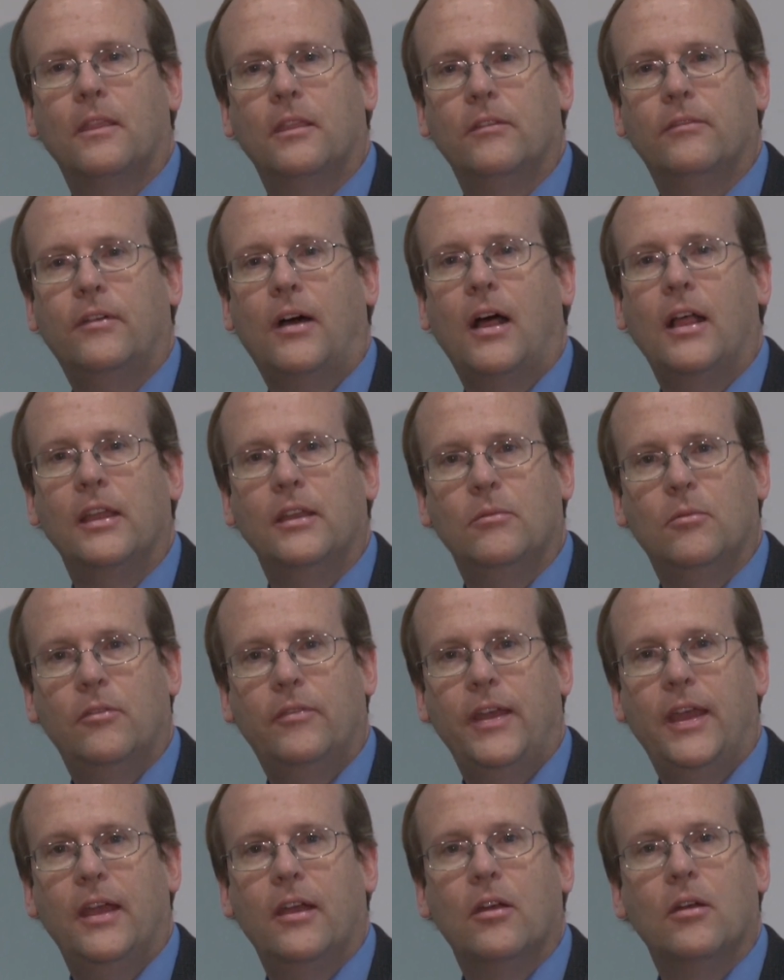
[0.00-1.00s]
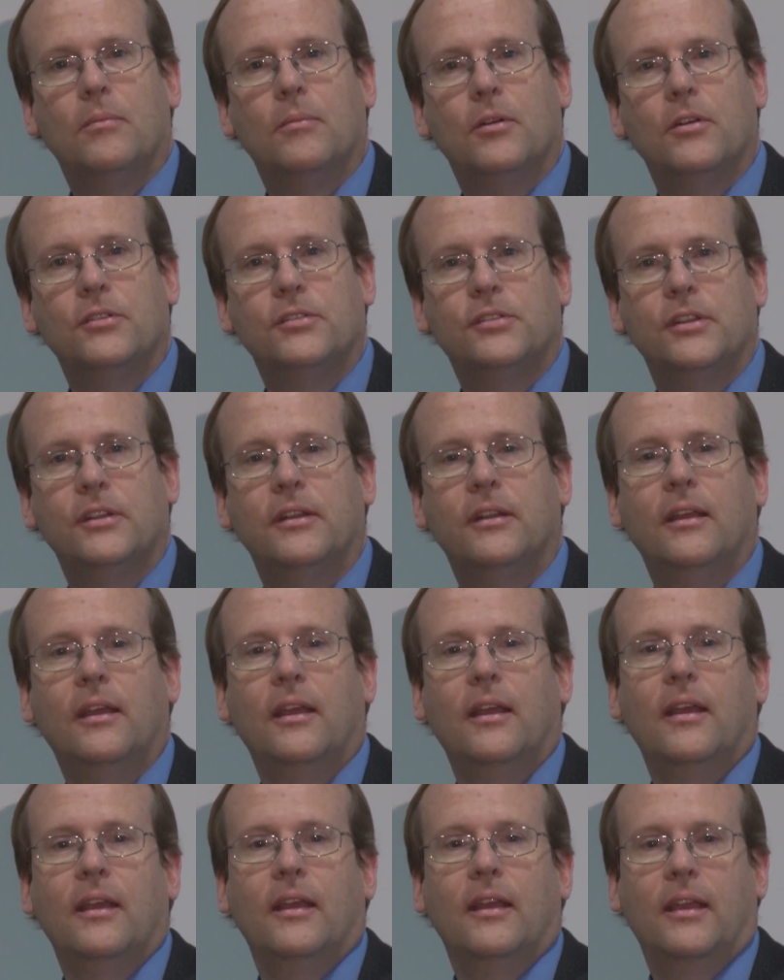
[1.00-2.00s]
the volume of air a person
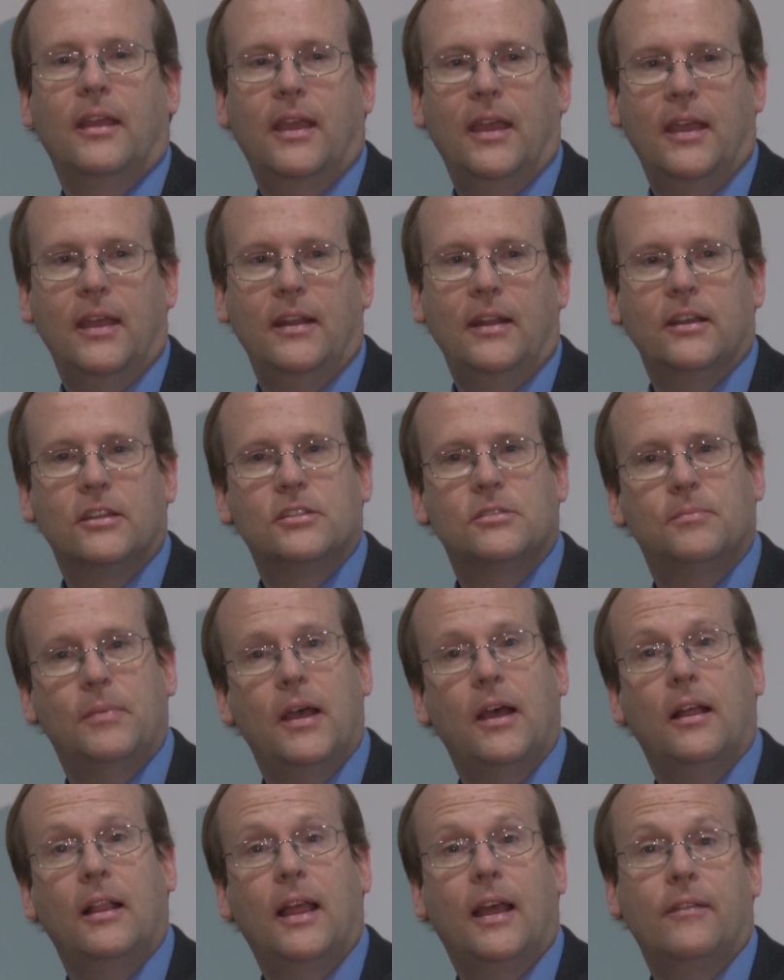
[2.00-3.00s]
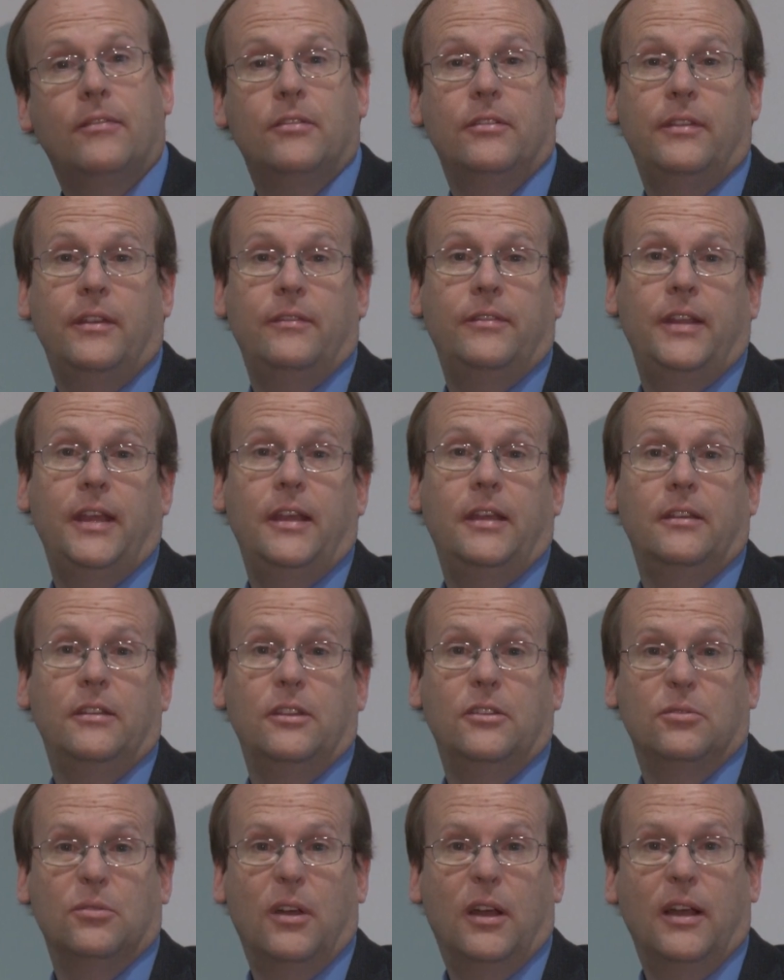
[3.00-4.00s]
can expel after they've taken
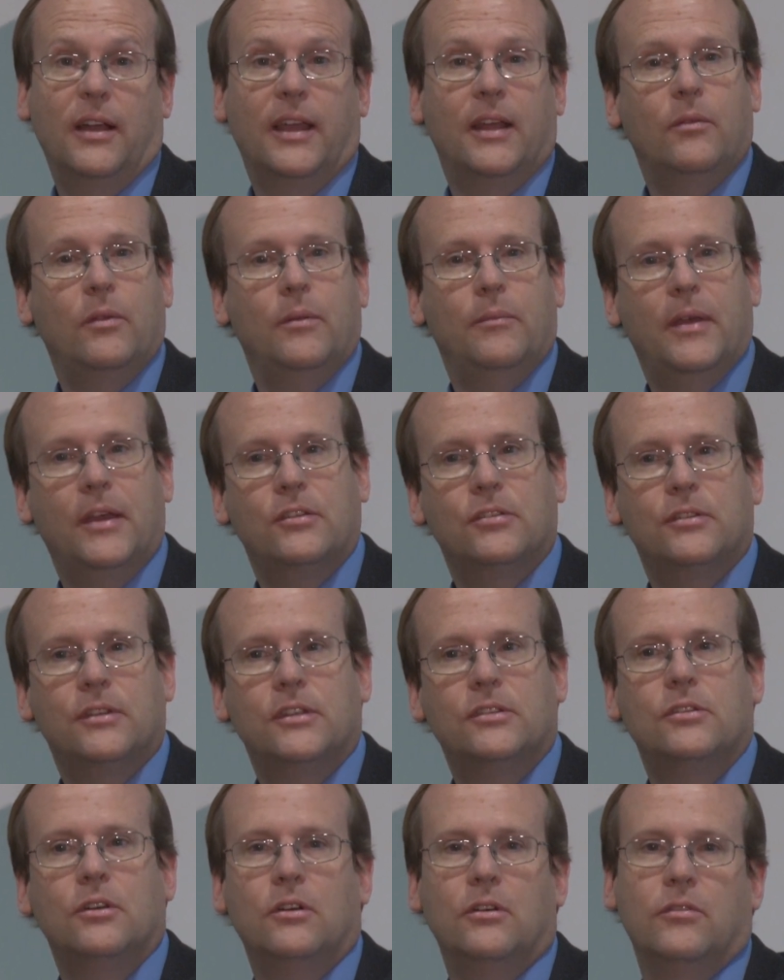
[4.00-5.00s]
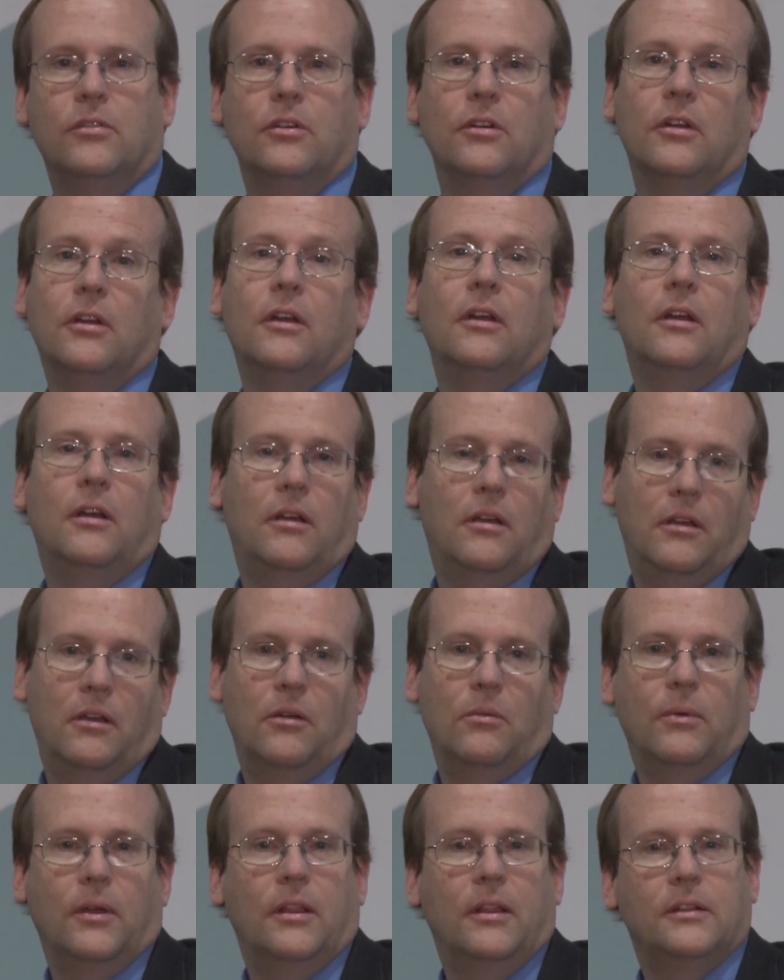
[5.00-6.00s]
the drug. And we measure this over
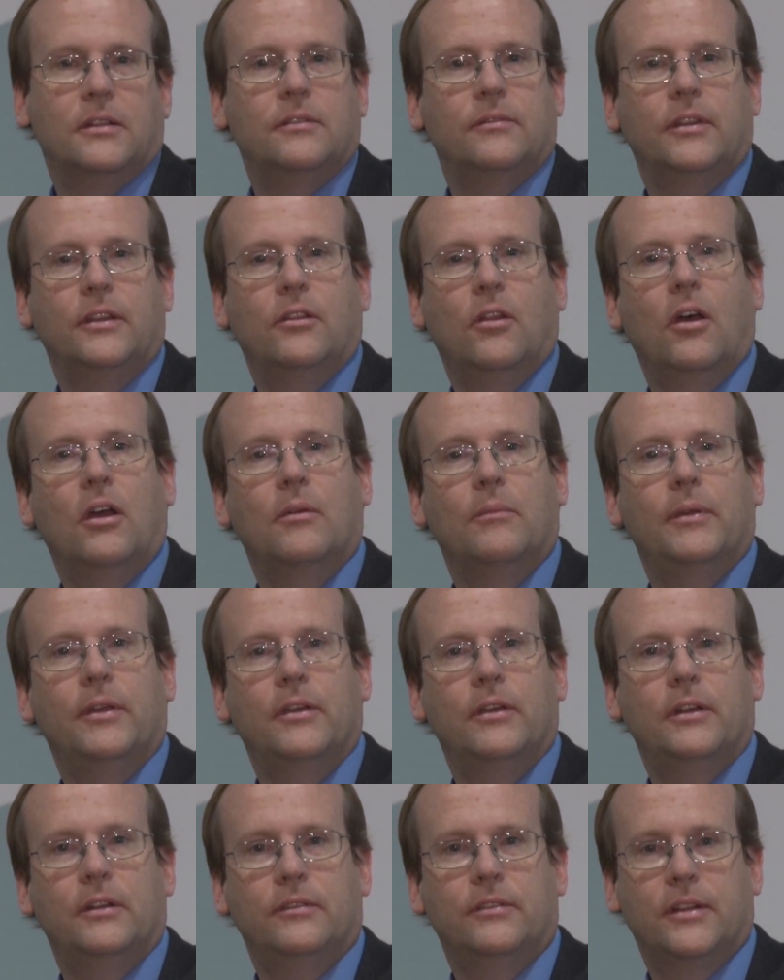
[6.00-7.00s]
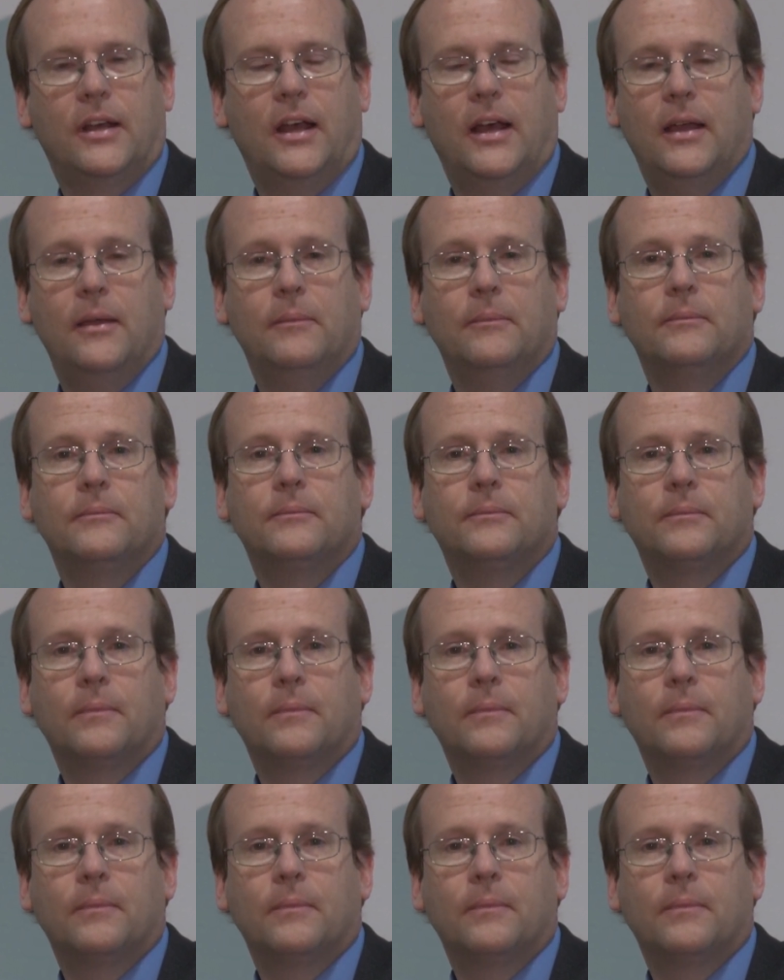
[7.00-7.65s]
a relatively long period of time.